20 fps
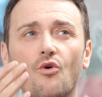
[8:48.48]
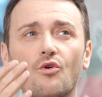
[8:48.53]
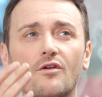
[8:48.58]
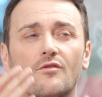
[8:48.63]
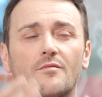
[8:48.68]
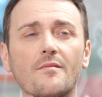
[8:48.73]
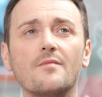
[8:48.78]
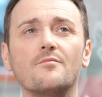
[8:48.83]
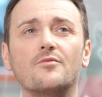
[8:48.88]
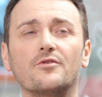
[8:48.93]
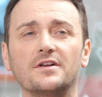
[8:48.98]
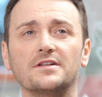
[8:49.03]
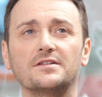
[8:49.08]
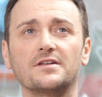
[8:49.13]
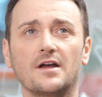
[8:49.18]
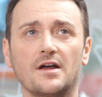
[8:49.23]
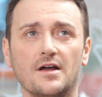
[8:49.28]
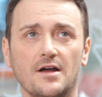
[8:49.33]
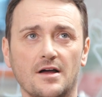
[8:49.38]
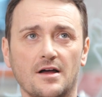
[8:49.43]
All I remember
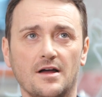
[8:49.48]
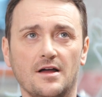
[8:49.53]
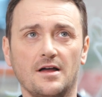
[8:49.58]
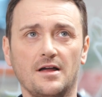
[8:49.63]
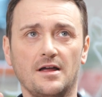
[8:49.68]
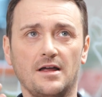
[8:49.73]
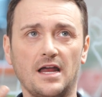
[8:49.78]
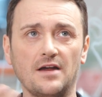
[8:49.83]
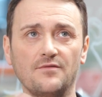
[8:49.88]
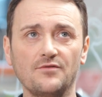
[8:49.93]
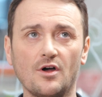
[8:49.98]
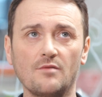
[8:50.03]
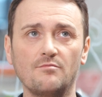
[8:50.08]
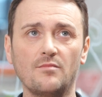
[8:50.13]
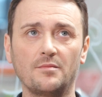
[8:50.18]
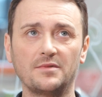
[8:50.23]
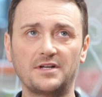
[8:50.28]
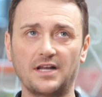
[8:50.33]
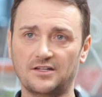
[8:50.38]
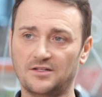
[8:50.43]
is, even though
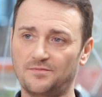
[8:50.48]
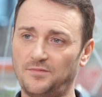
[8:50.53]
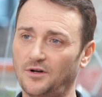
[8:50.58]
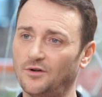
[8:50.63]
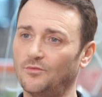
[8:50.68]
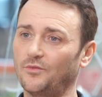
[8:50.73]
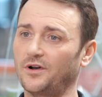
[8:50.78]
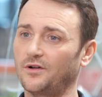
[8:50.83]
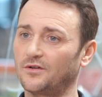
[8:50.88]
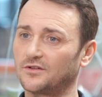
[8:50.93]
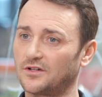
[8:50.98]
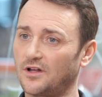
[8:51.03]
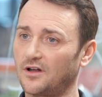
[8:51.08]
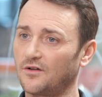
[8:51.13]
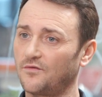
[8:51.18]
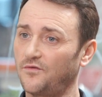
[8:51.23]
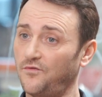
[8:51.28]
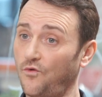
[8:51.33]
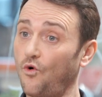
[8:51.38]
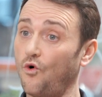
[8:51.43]
mum and dad split up when I was
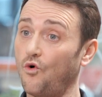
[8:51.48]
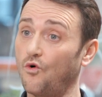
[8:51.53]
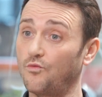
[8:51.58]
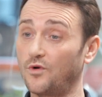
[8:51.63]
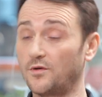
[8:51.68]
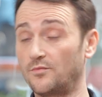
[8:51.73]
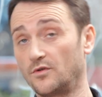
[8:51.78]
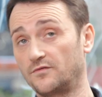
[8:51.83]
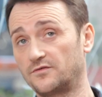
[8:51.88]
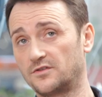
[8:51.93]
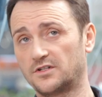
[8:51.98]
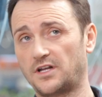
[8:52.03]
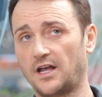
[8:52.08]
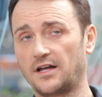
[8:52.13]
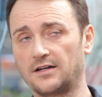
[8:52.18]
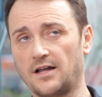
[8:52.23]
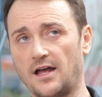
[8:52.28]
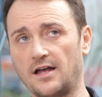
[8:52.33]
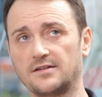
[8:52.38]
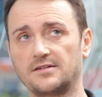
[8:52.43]
like four, and we moved to
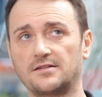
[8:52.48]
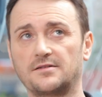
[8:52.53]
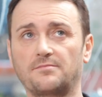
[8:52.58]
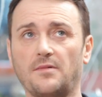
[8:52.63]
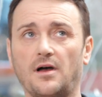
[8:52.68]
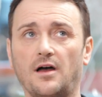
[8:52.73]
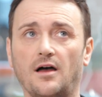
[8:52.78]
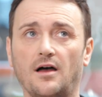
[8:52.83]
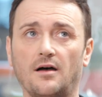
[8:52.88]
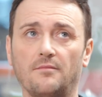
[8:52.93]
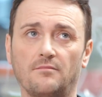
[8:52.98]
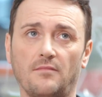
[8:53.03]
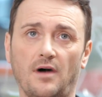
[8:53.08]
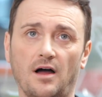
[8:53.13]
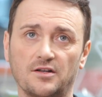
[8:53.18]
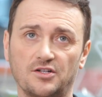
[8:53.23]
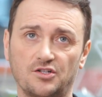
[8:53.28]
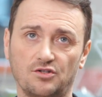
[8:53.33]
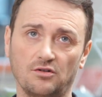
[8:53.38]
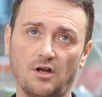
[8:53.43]
Skegness, um,
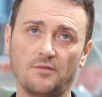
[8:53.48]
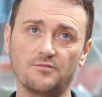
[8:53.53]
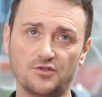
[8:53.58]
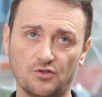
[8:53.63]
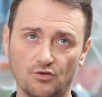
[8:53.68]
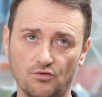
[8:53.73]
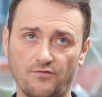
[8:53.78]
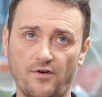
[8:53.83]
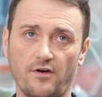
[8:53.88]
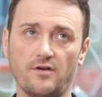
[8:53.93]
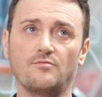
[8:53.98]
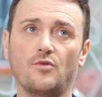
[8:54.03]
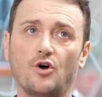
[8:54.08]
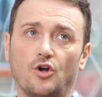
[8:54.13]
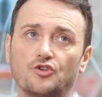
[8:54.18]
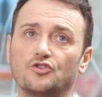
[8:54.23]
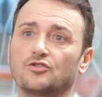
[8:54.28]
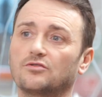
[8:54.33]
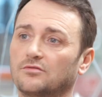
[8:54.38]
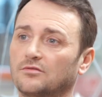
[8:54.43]
I still, I'm still very
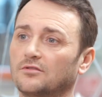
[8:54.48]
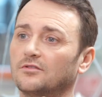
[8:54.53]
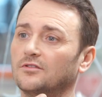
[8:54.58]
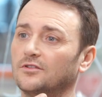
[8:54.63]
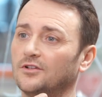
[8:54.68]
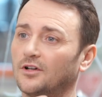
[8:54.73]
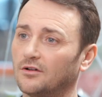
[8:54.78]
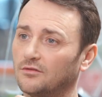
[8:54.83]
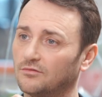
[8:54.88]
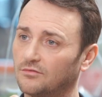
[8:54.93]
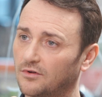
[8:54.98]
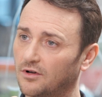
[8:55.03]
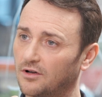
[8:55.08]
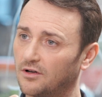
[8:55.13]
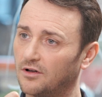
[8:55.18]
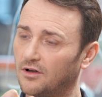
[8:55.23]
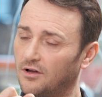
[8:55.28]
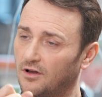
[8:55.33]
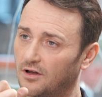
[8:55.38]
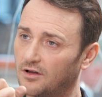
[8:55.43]
much, you know,
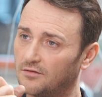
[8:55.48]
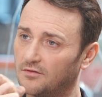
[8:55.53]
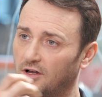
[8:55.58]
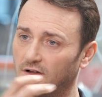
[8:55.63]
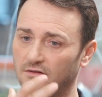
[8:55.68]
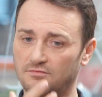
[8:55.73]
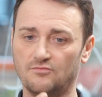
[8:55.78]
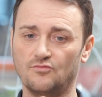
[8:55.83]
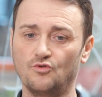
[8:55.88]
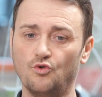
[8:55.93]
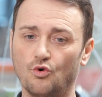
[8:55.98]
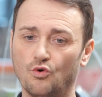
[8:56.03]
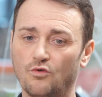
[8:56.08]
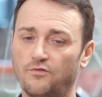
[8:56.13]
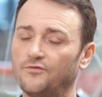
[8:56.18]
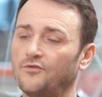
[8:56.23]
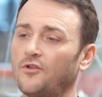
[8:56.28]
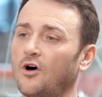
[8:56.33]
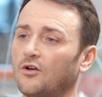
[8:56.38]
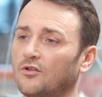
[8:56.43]
a, a, a
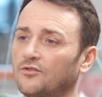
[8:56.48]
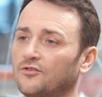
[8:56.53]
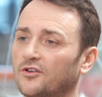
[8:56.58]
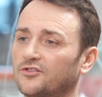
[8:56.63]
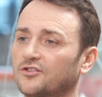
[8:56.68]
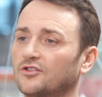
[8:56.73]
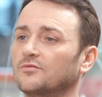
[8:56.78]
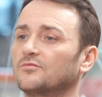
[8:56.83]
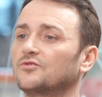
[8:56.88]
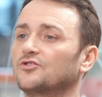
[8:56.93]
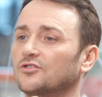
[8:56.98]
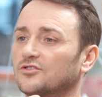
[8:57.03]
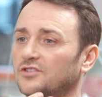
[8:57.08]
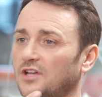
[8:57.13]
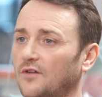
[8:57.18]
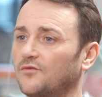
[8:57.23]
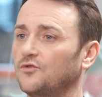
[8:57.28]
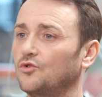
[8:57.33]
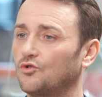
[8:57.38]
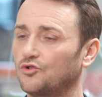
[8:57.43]
North Not- Nottinghamshire,
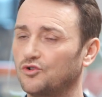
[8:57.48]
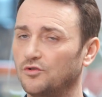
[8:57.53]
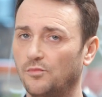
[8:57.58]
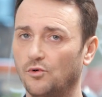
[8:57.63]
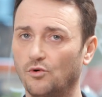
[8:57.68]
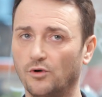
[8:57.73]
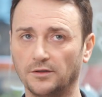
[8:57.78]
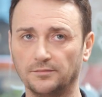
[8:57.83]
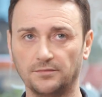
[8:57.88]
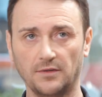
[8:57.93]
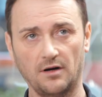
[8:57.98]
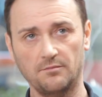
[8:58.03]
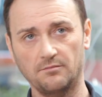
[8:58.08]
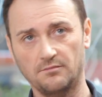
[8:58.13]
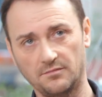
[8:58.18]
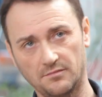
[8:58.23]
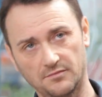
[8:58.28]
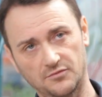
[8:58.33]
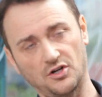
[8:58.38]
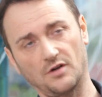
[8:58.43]
South Yorkshire boy. Yes.
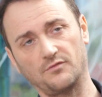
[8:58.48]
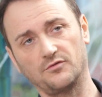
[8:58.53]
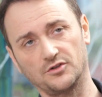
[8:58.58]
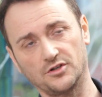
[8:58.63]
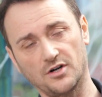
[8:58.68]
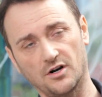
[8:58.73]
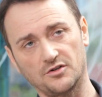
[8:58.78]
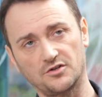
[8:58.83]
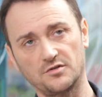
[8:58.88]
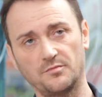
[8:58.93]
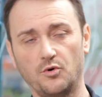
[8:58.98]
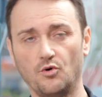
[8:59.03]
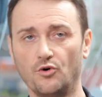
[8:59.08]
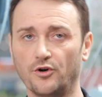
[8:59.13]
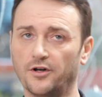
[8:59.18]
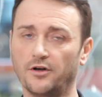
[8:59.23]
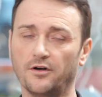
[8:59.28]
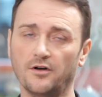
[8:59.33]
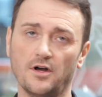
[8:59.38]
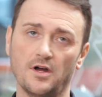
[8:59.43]
I'm Sheffield United
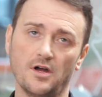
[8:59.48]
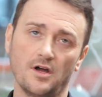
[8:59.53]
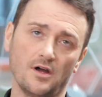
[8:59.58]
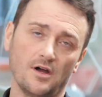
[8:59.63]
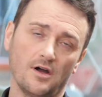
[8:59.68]
supporter.